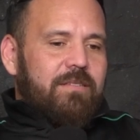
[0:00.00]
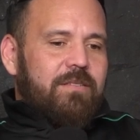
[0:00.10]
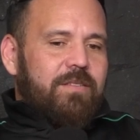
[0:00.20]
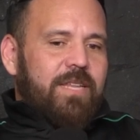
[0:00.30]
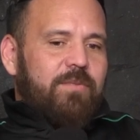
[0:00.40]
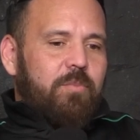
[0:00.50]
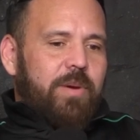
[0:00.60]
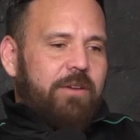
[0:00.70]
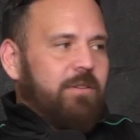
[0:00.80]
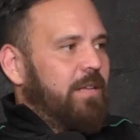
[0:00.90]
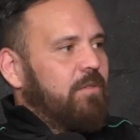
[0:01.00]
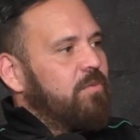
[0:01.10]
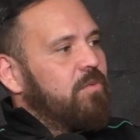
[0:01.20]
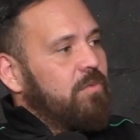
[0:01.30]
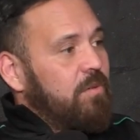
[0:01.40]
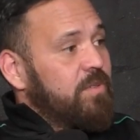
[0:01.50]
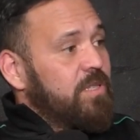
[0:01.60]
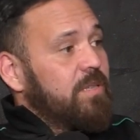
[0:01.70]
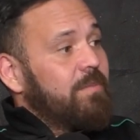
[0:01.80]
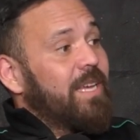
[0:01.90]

you then have a parallel for obviously